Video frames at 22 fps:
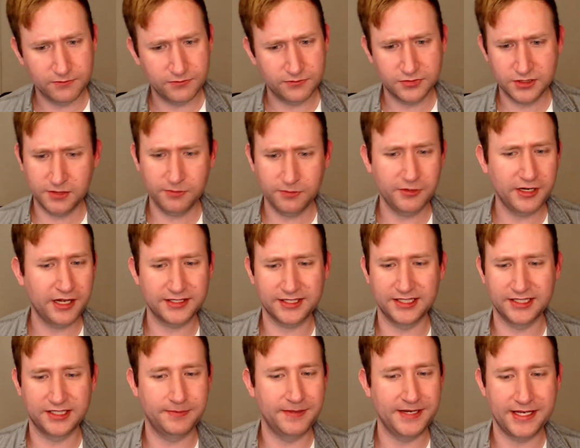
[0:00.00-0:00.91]
Someone else
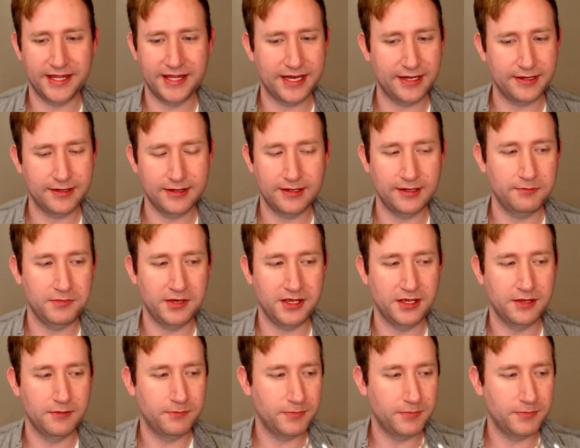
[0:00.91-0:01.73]
can speak to that than me,